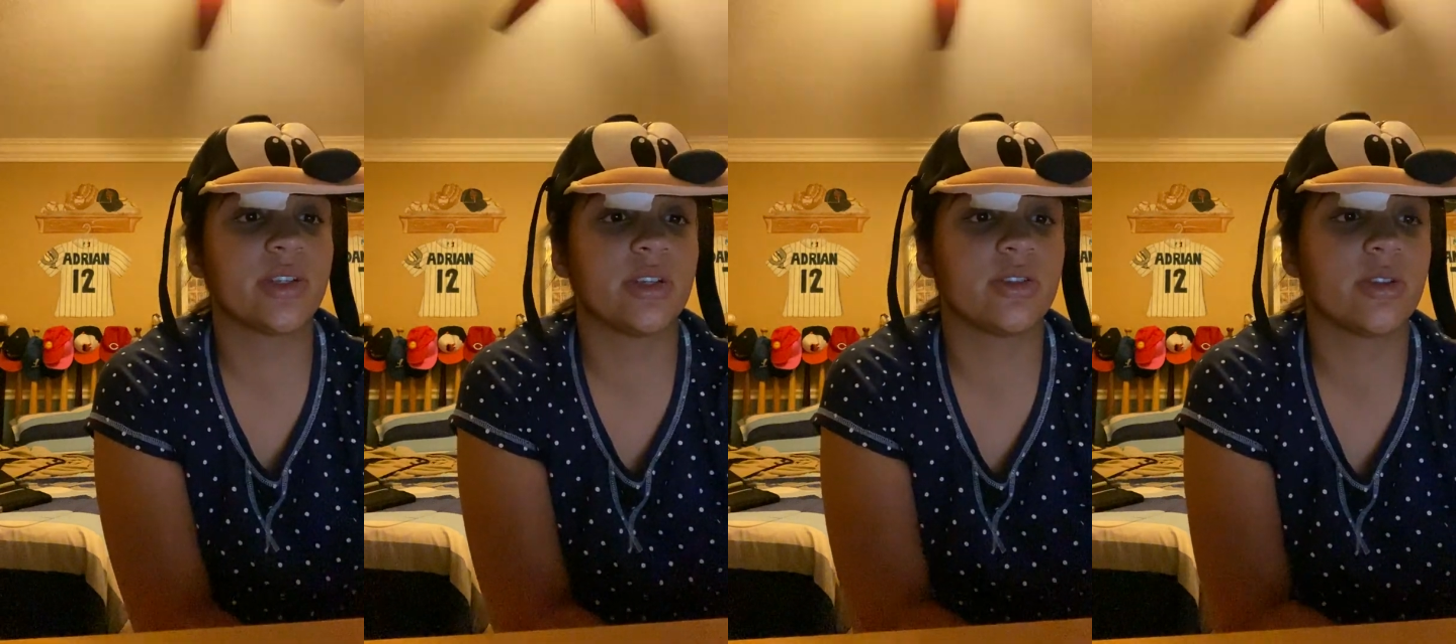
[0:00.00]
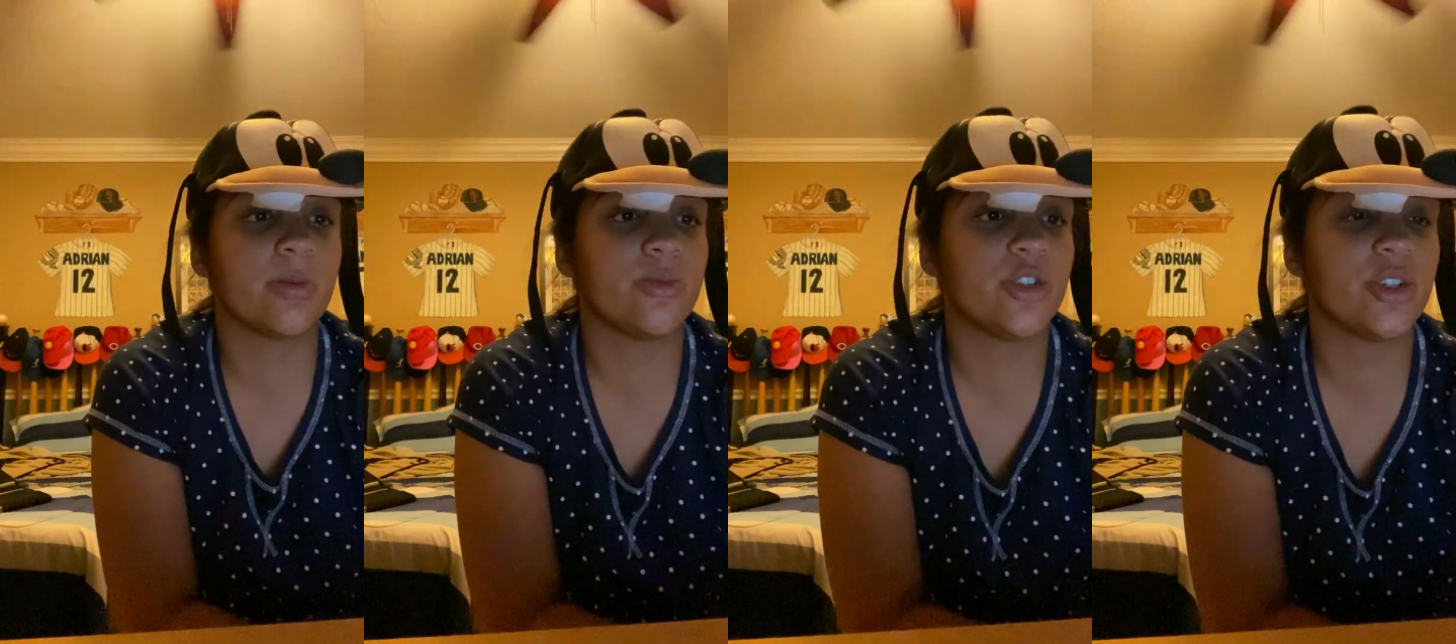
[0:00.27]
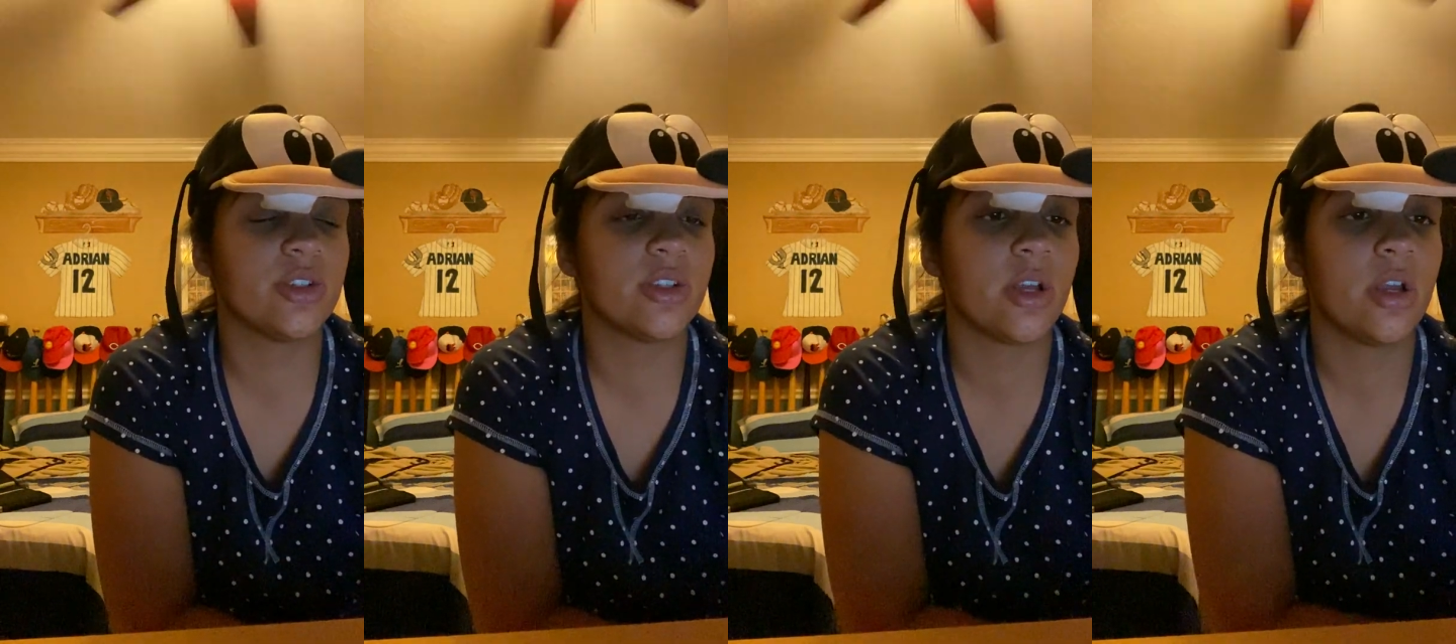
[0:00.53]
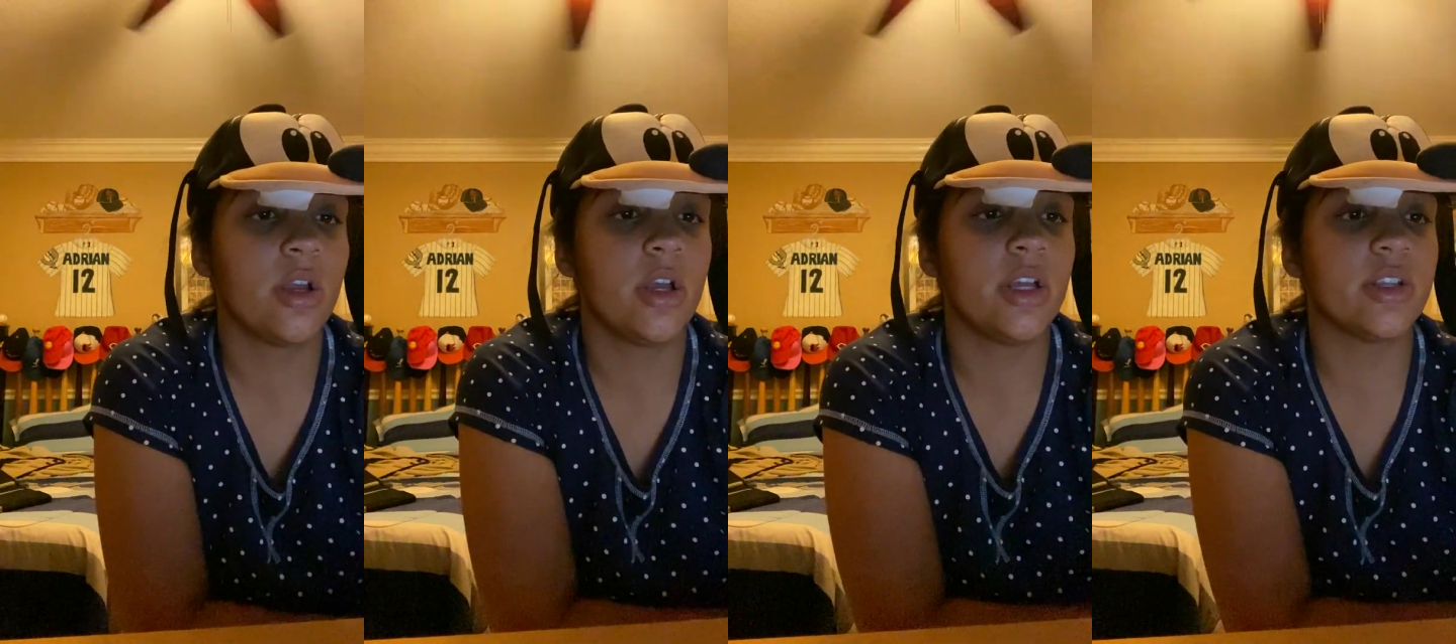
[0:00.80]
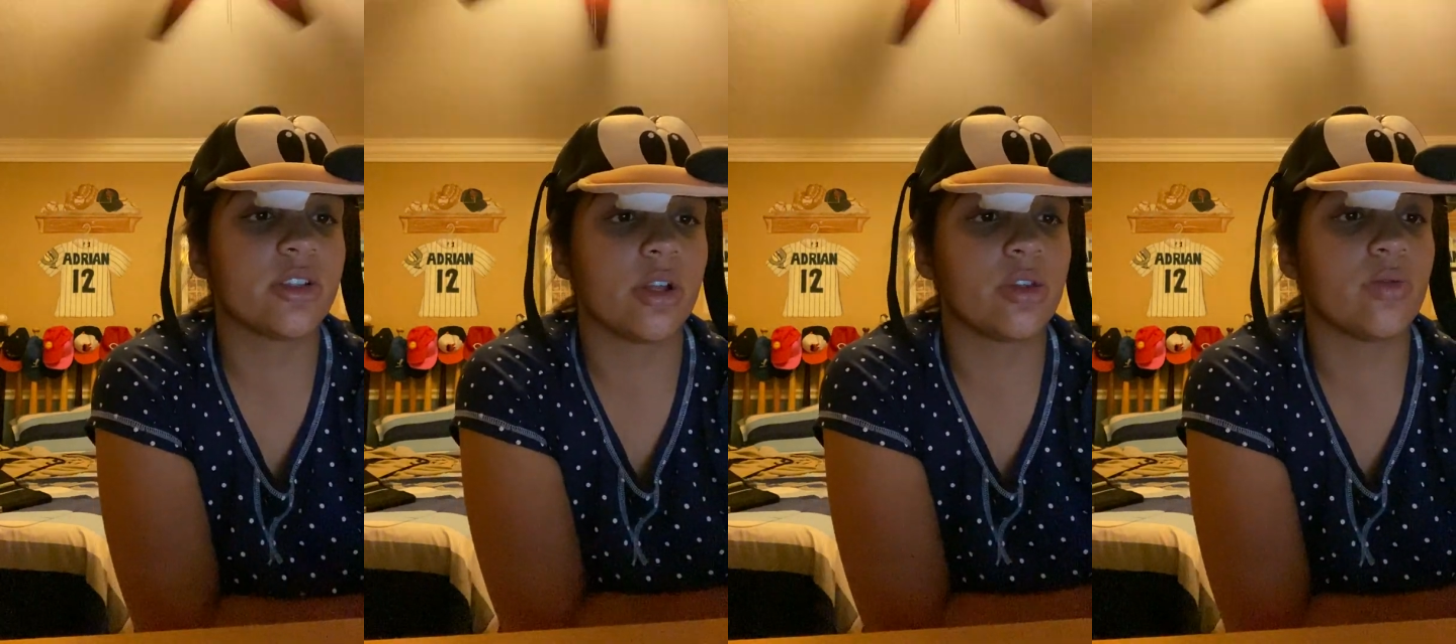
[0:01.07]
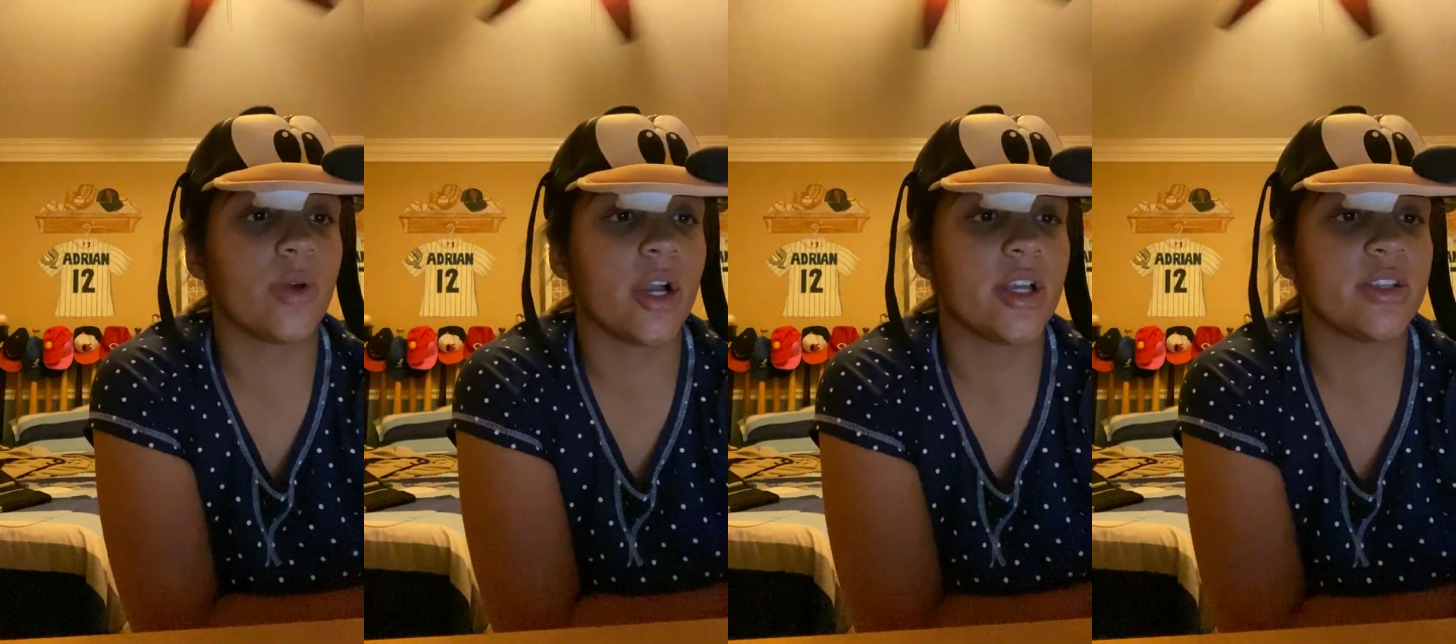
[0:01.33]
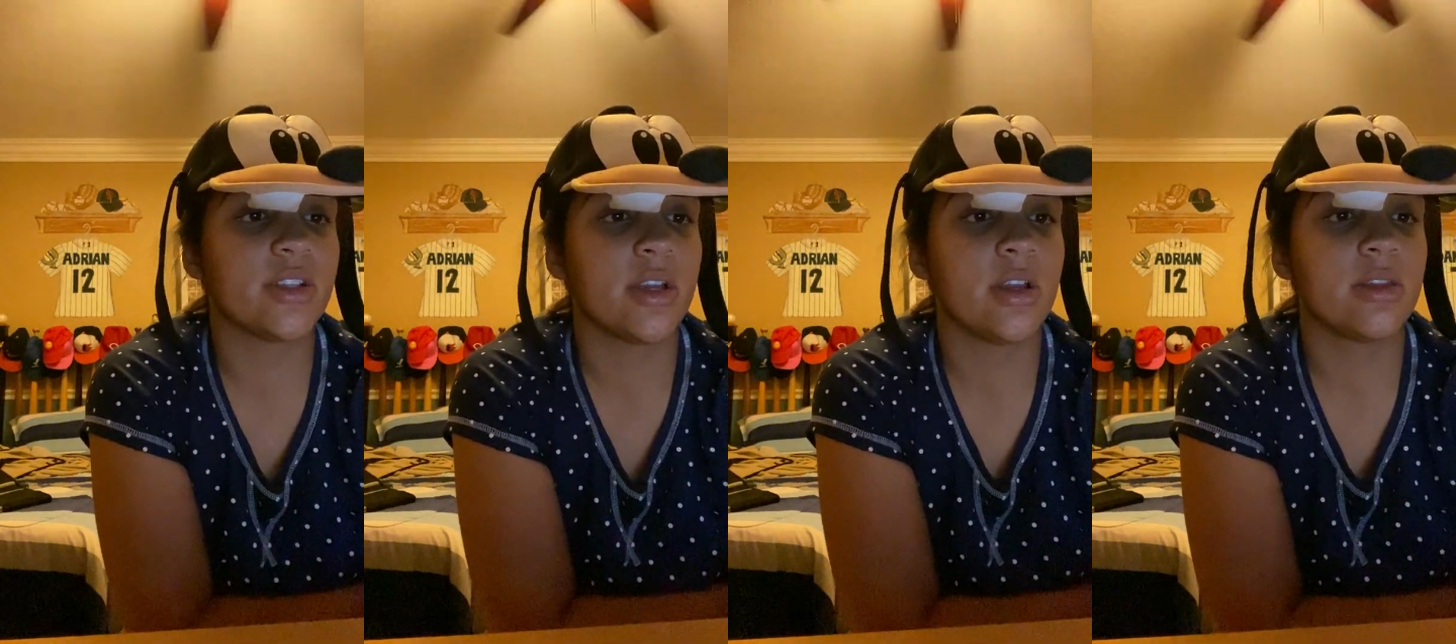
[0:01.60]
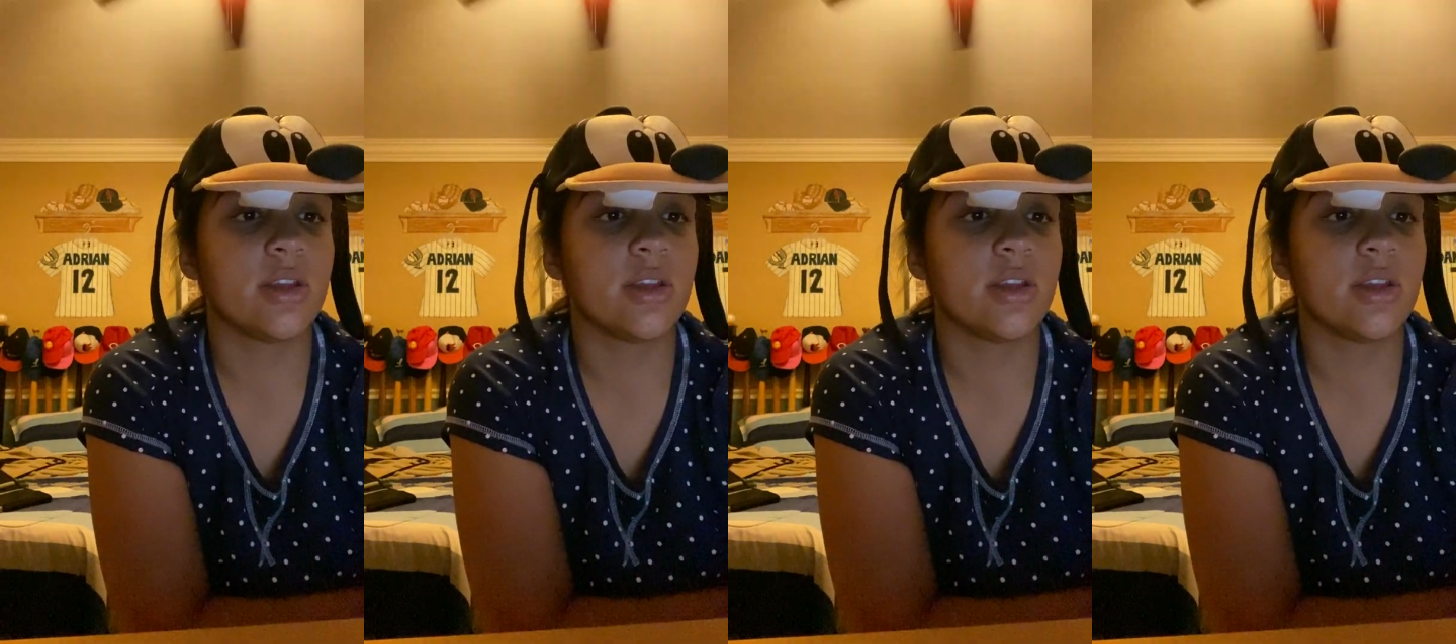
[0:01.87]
consumption is on the rise,